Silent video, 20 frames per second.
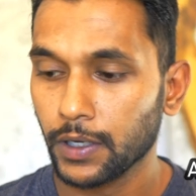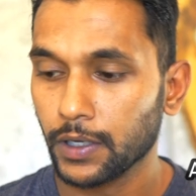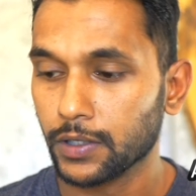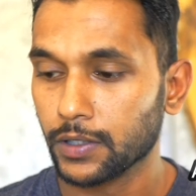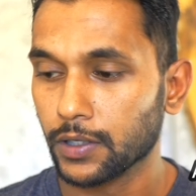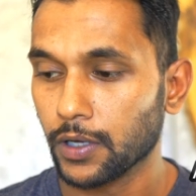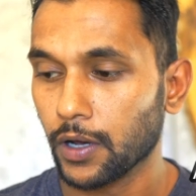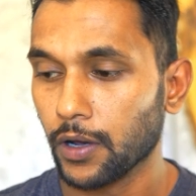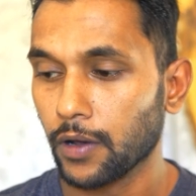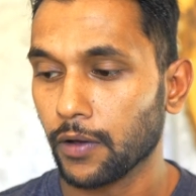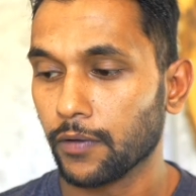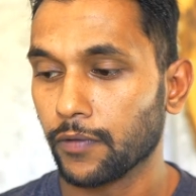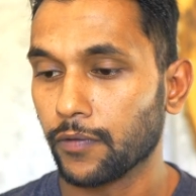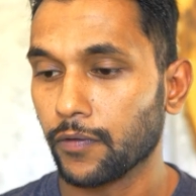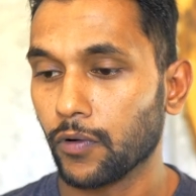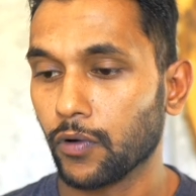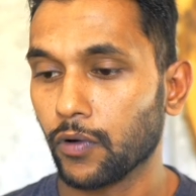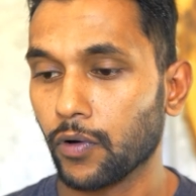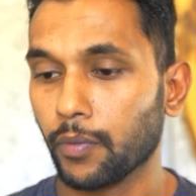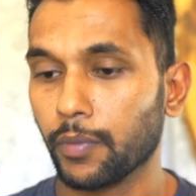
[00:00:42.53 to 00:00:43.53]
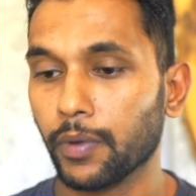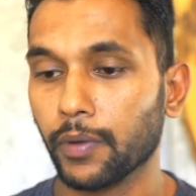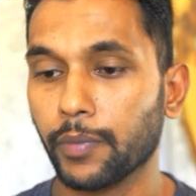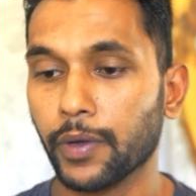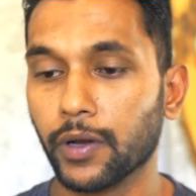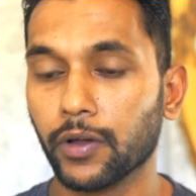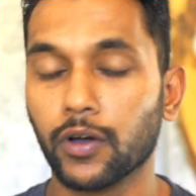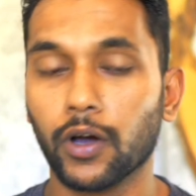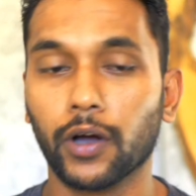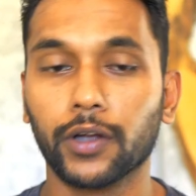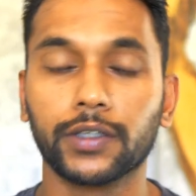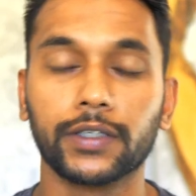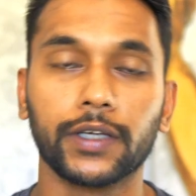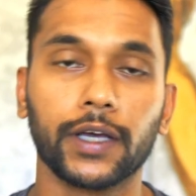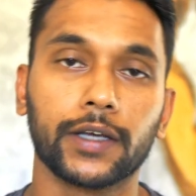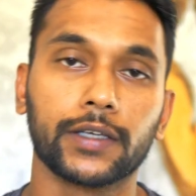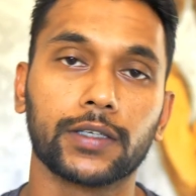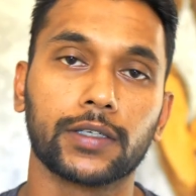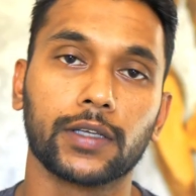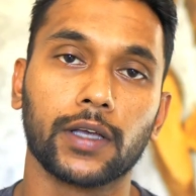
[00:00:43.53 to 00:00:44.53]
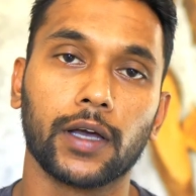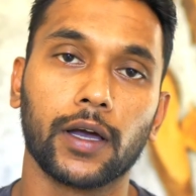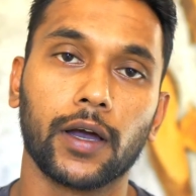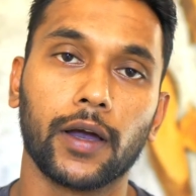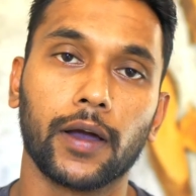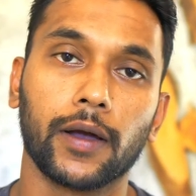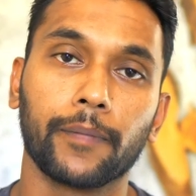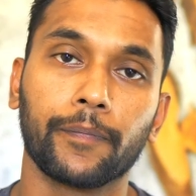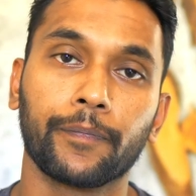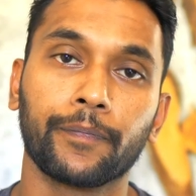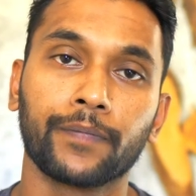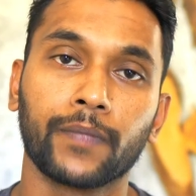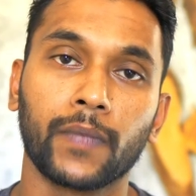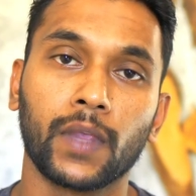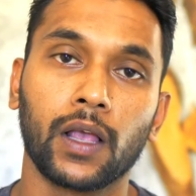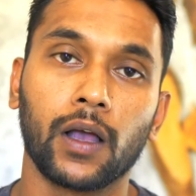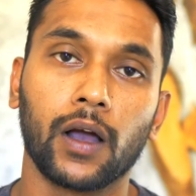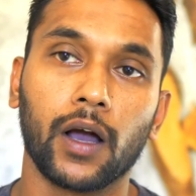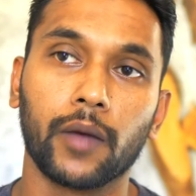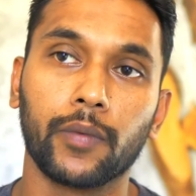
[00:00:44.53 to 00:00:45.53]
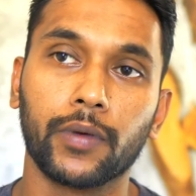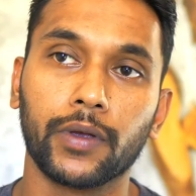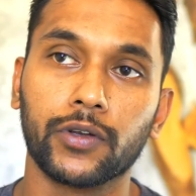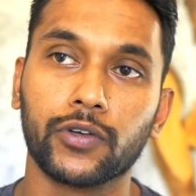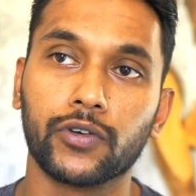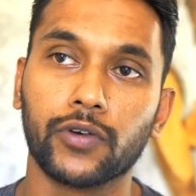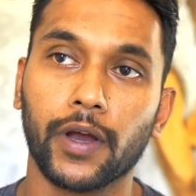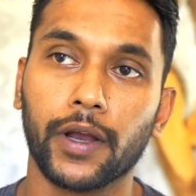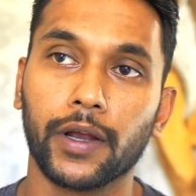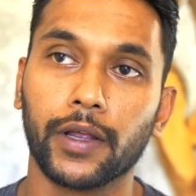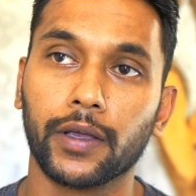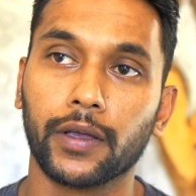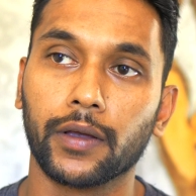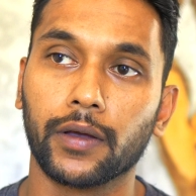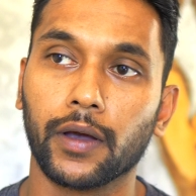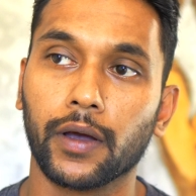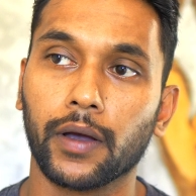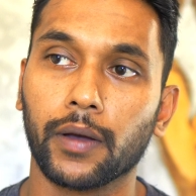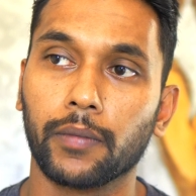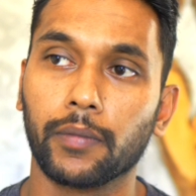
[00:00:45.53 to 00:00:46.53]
So for a bit of context, I've been training